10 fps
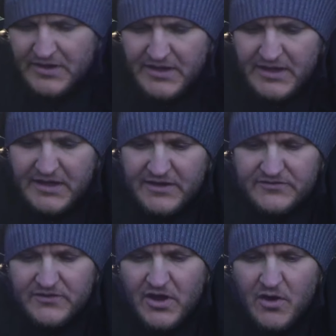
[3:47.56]

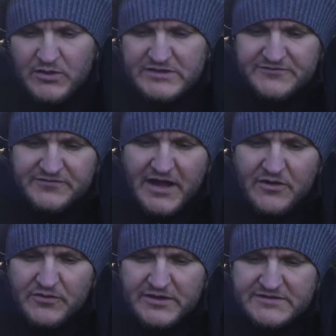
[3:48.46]
is a winter
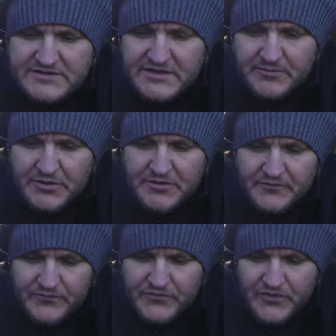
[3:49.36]
flowering cyclamen.
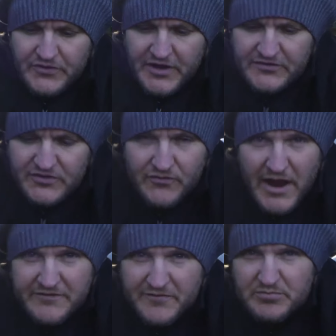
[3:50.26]
So these are
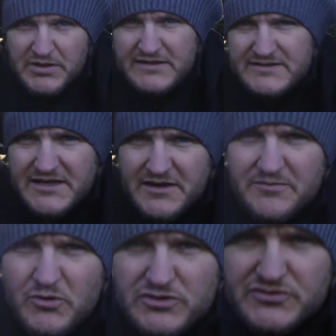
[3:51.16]
great for planting in
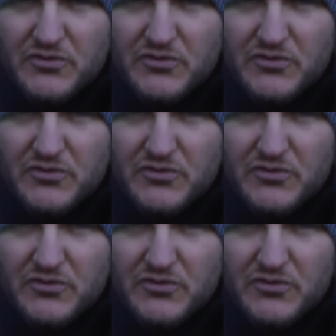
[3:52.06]
amongst